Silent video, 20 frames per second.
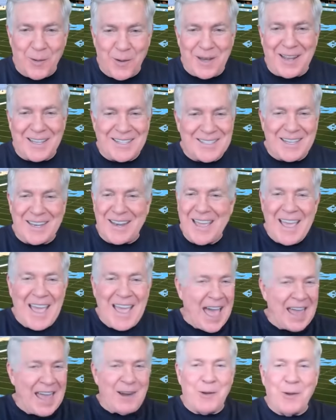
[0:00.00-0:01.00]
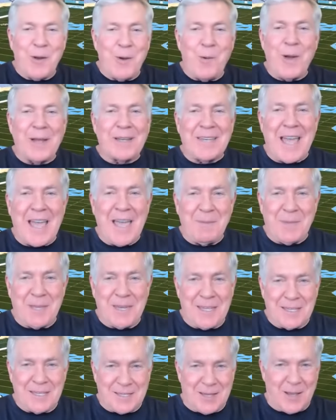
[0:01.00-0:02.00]
And I said, I don't know what time it
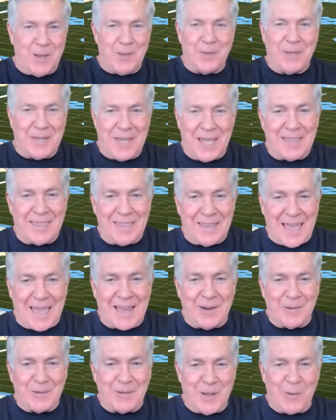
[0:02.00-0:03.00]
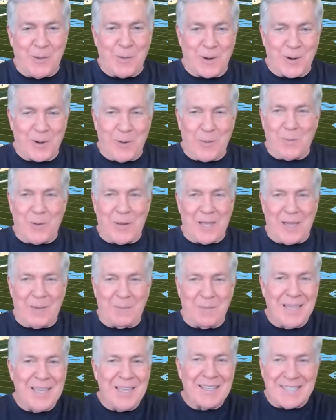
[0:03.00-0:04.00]
is on the day that I don't know we're going to play them
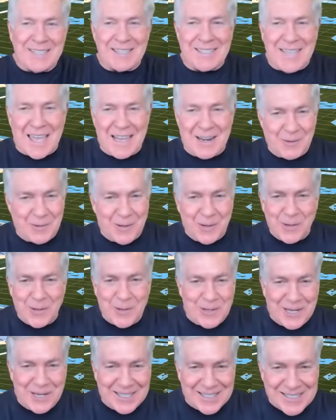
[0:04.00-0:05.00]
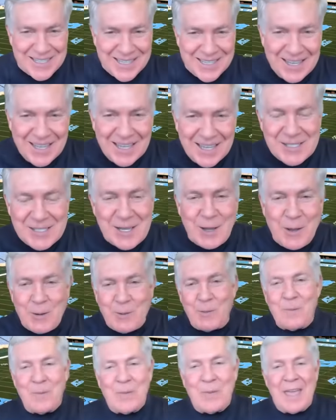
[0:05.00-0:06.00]
since I don't know who it is.
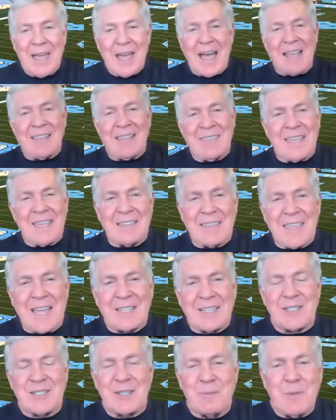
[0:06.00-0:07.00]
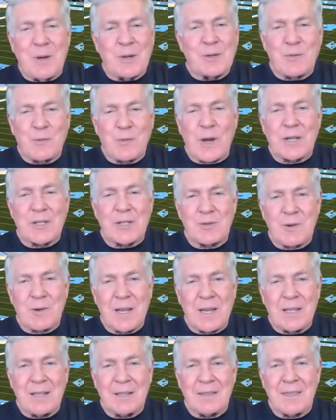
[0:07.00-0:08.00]
So I think that's the most
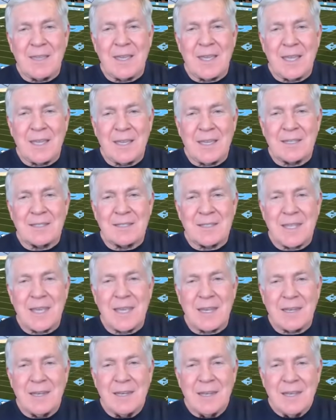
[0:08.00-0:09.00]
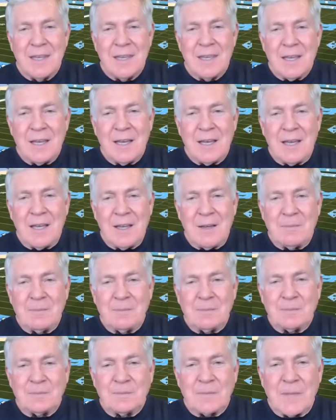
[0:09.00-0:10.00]
frustrating thing is that,
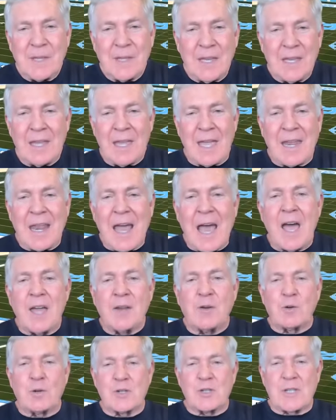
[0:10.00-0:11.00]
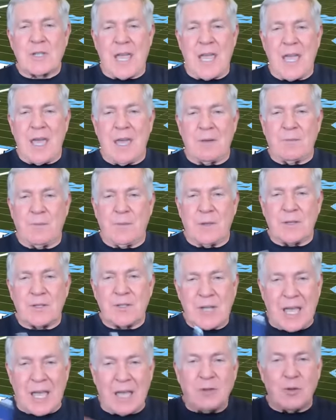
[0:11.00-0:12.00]
um, and, and I understand for the
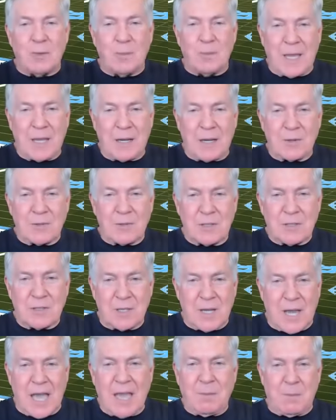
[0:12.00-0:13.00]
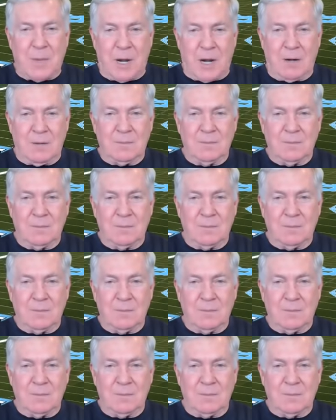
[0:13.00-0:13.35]
schedule makers, it's a nightmare.